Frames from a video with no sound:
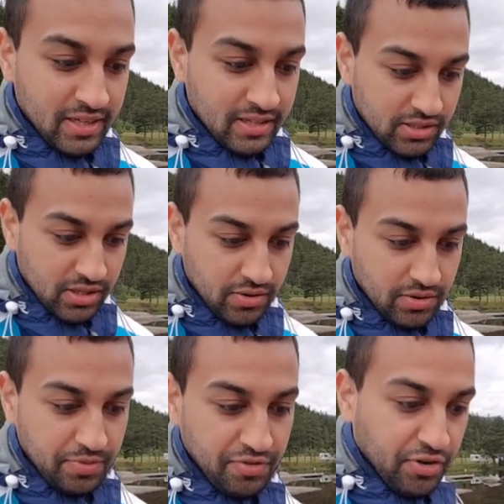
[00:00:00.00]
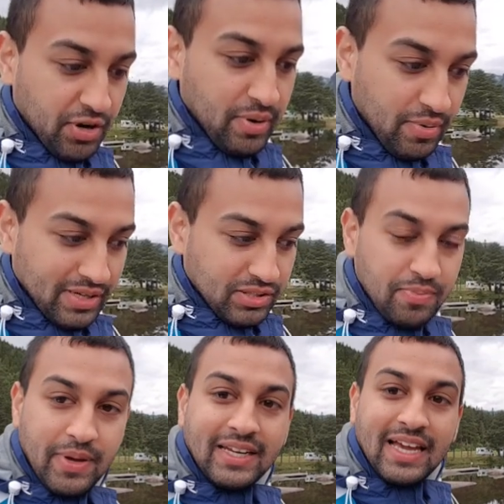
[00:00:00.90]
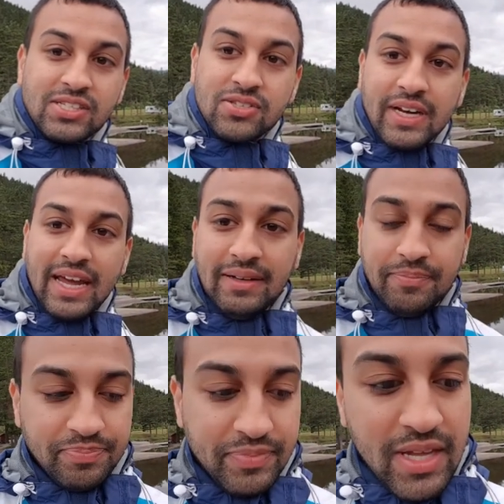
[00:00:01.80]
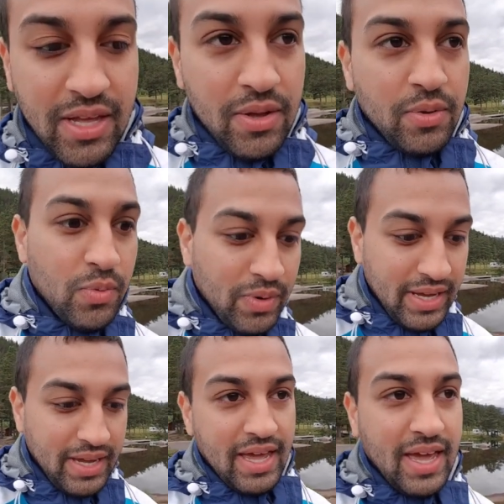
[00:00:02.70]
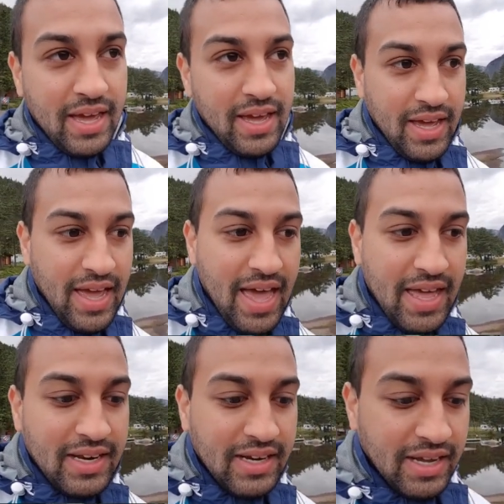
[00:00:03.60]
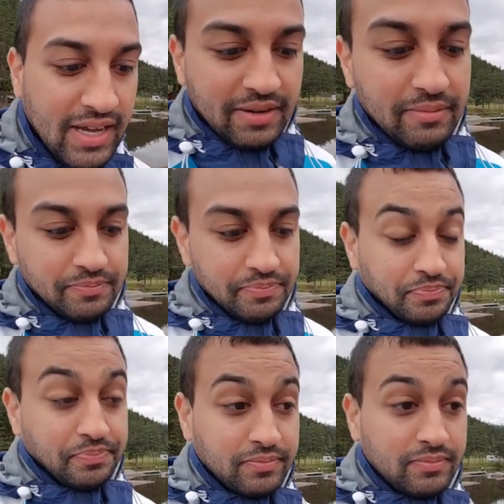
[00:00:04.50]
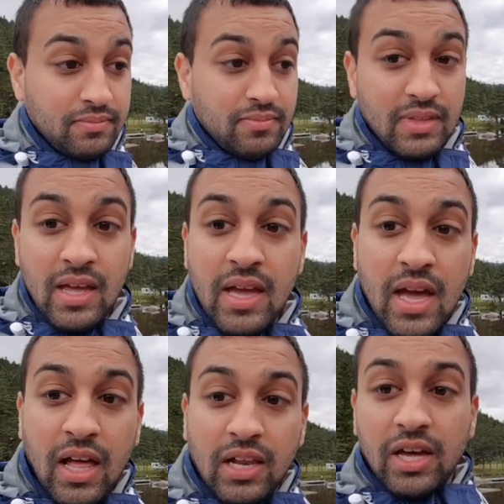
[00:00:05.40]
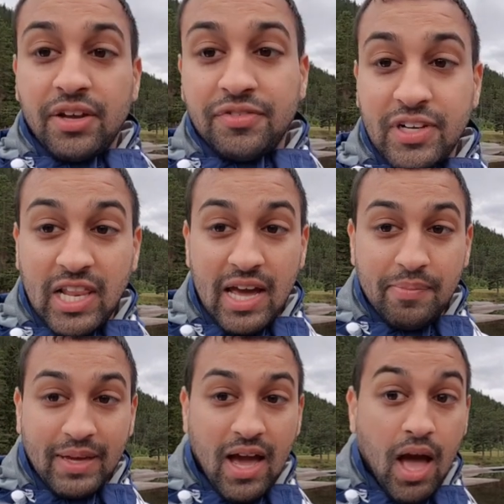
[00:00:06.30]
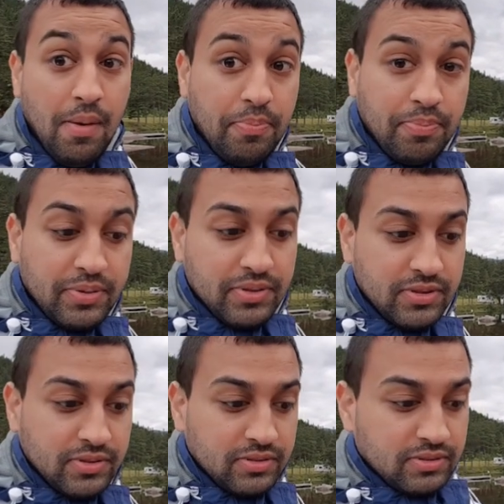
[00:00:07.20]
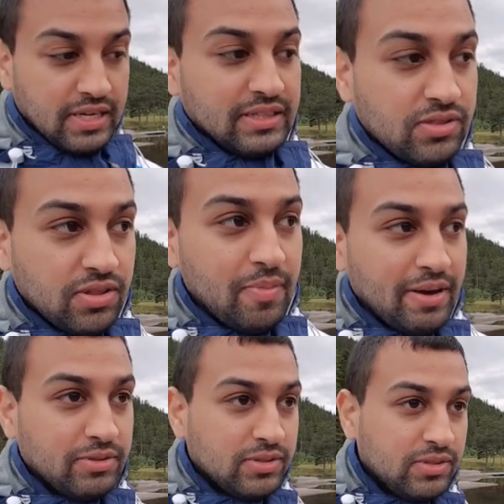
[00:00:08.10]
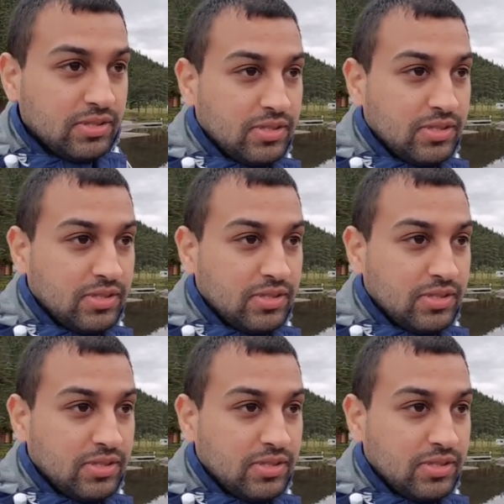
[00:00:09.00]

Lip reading: So before we went to bed yesterday, we had a lot of climbing up into the mountains.